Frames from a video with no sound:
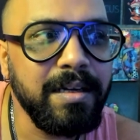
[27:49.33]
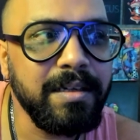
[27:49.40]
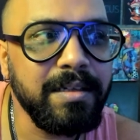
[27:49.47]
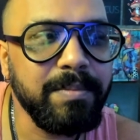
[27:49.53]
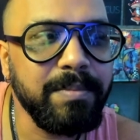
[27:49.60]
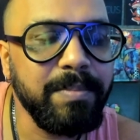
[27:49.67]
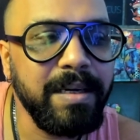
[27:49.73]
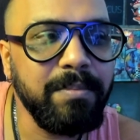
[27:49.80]

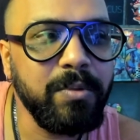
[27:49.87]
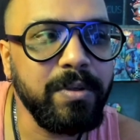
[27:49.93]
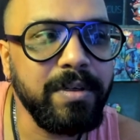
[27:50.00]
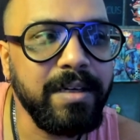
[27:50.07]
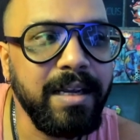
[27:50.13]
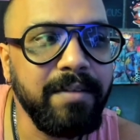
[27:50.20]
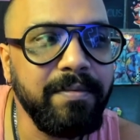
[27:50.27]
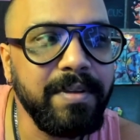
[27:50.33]
spend more
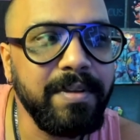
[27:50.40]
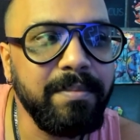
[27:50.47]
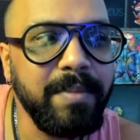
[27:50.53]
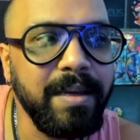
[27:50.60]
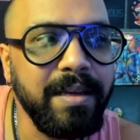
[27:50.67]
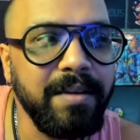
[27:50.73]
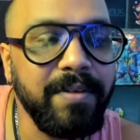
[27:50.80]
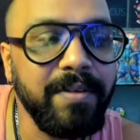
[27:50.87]
time with
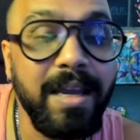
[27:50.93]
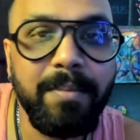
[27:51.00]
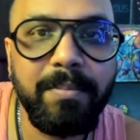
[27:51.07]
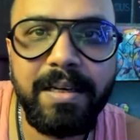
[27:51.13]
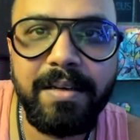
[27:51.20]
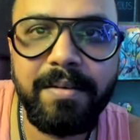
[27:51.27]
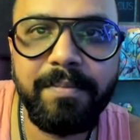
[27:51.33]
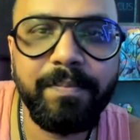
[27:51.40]
my
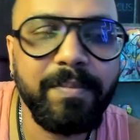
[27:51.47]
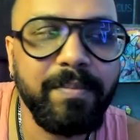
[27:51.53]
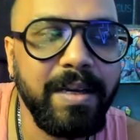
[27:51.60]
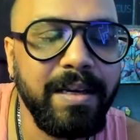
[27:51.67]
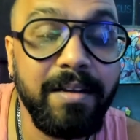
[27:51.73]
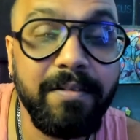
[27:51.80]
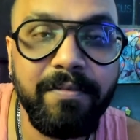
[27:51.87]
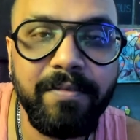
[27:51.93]
family, my
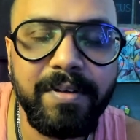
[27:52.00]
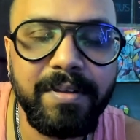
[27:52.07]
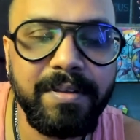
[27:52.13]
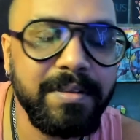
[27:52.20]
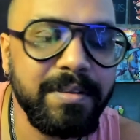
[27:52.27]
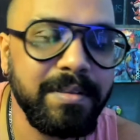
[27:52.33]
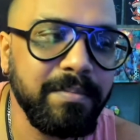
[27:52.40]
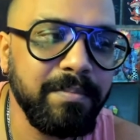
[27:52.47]
loved
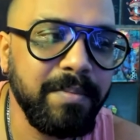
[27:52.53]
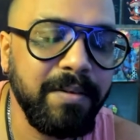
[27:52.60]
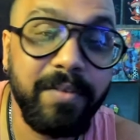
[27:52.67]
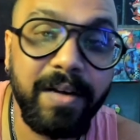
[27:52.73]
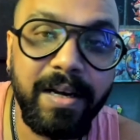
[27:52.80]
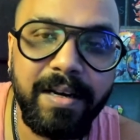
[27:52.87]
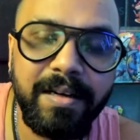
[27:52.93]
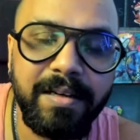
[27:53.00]
ones, my
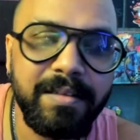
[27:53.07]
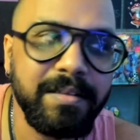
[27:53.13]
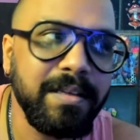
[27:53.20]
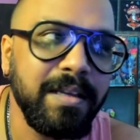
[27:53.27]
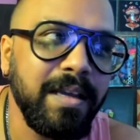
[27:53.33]
friends,